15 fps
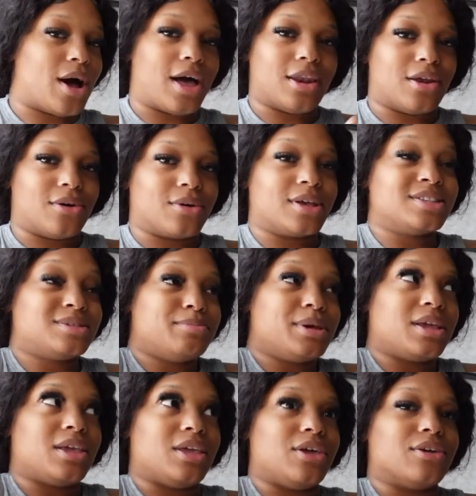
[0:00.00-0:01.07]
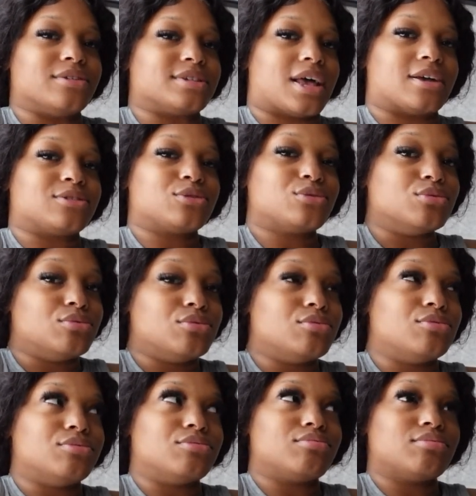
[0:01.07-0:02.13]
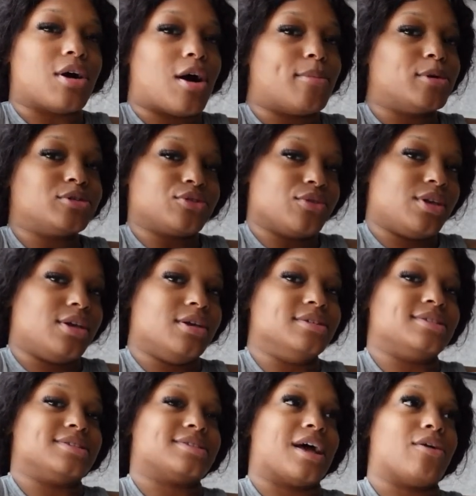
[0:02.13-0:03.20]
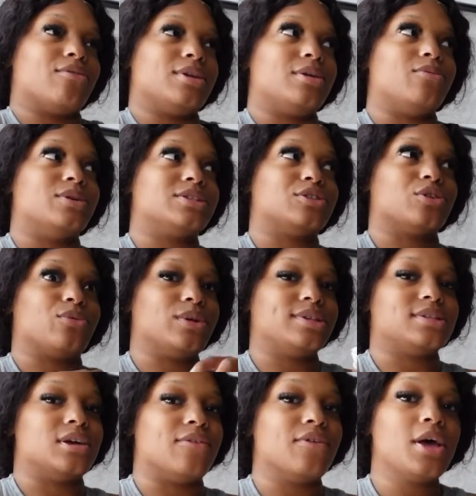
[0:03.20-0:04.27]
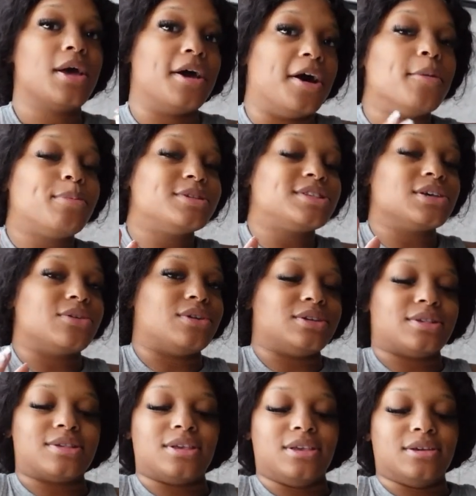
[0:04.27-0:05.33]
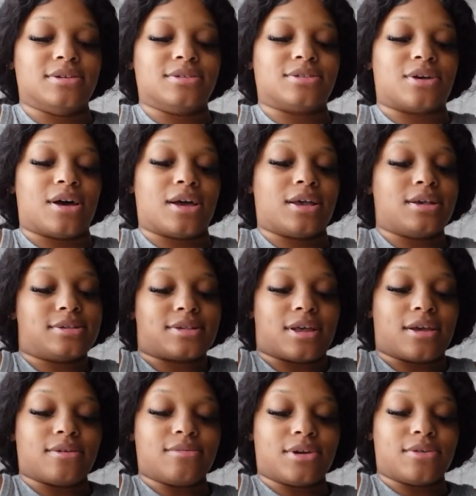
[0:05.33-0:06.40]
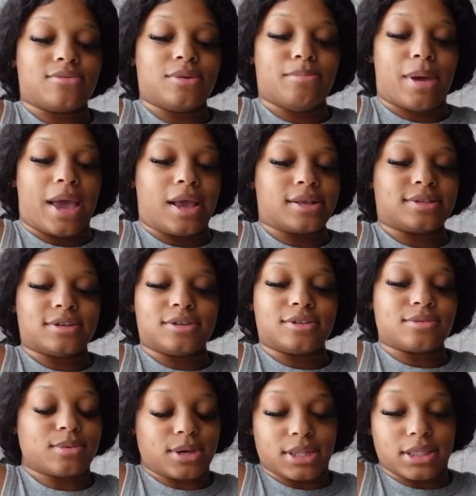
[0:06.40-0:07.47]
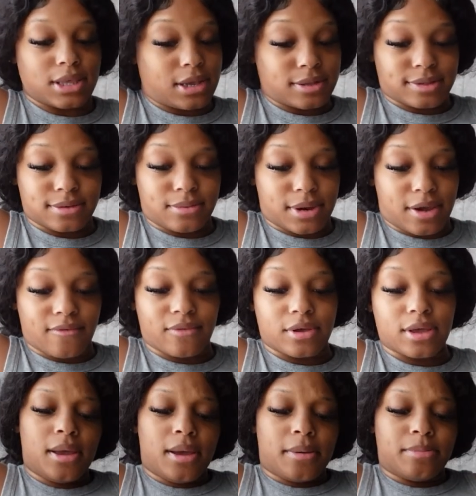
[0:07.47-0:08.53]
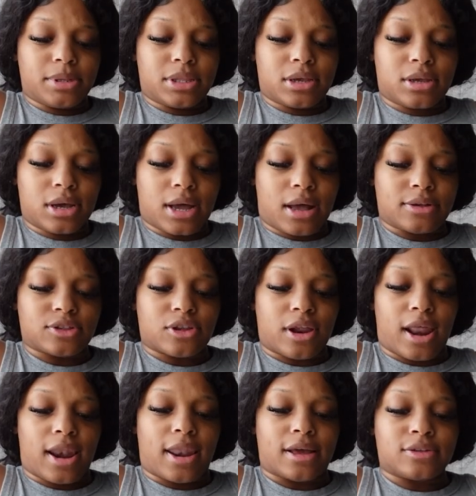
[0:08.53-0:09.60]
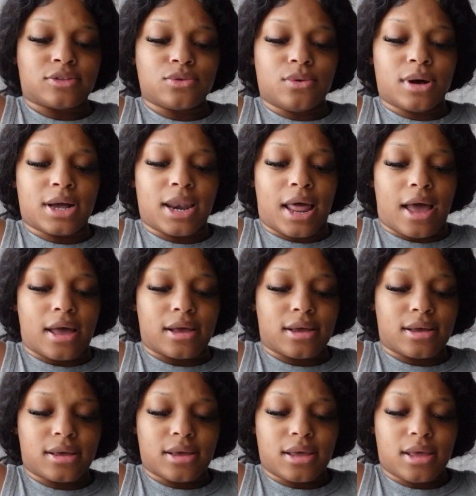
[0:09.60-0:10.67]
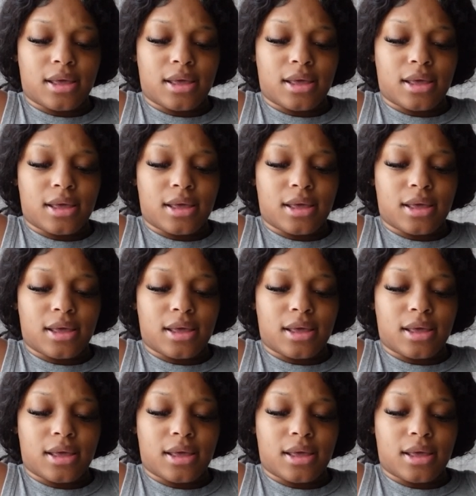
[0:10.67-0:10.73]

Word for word: how long it's been years like two almost three years since I really went to Greek stuff up until this year. So I guess like, you know, we back into the swing of things or whatever. But the cookout started at like two o'clock.